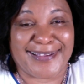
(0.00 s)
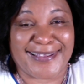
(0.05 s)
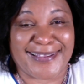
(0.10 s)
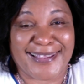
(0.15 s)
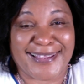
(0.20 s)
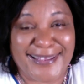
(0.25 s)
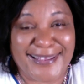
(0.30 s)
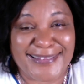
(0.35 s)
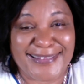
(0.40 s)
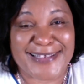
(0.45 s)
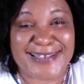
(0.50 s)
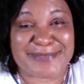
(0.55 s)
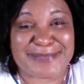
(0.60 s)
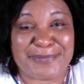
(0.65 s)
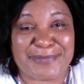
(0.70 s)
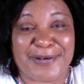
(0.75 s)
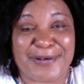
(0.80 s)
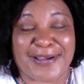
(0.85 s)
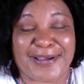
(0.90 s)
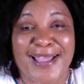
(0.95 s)
In this
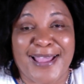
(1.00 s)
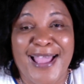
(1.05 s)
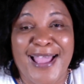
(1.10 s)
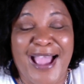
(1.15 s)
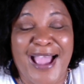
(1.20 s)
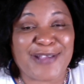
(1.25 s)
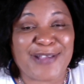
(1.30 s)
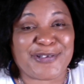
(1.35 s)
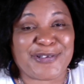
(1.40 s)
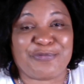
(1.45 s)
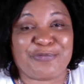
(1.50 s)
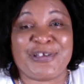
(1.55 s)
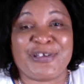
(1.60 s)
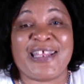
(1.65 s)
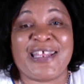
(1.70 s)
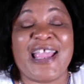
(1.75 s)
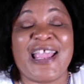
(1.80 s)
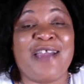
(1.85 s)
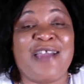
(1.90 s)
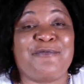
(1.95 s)
book, I used to
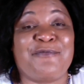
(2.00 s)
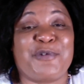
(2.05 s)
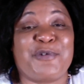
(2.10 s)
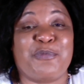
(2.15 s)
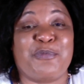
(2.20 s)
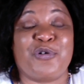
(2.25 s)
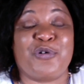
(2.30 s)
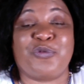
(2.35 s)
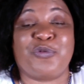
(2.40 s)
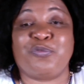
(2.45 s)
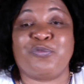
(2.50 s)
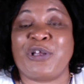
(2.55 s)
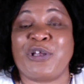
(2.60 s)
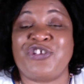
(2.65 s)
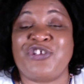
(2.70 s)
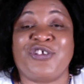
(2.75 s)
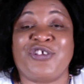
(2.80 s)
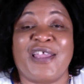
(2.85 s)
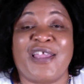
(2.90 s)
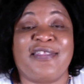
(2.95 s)
read every book
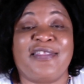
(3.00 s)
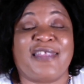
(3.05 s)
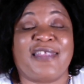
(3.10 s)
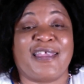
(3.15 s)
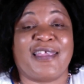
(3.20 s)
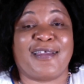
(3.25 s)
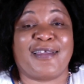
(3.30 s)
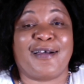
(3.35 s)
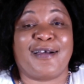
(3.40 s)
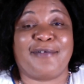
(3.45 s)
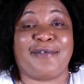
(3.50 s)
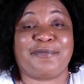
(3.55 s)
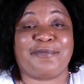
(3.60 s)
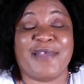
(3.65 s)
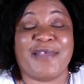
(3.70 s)
what you can think of.